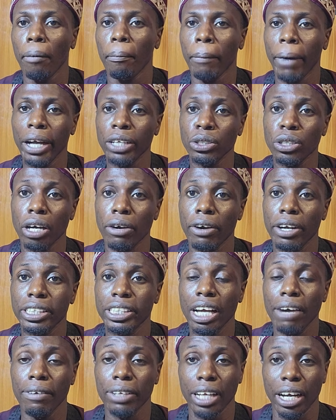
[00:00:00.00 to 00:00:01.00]
Mind you, I
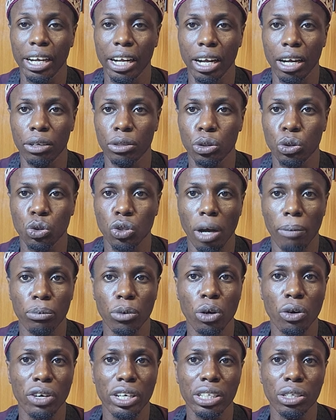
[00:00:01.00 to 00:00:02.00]
already have an account, so I'm
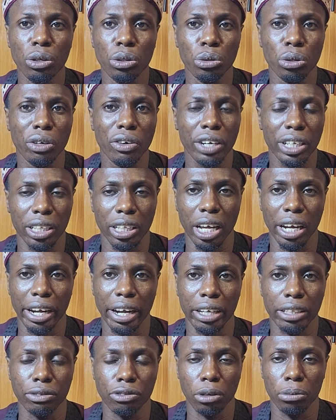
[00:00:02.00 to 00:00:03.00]
not really going to create an
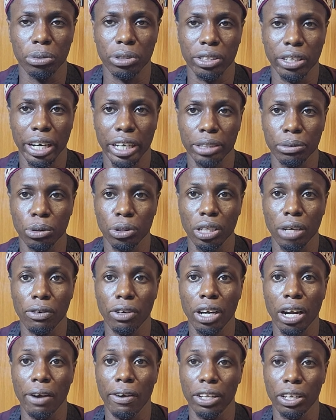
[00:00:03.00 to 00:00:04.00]
account from scratch because I
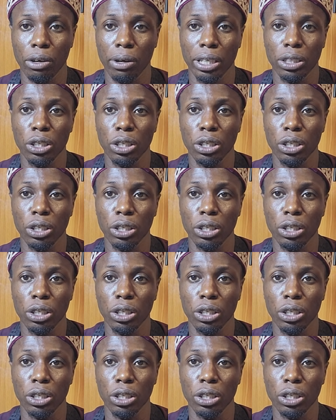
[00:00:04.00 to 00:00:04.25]
already have an account.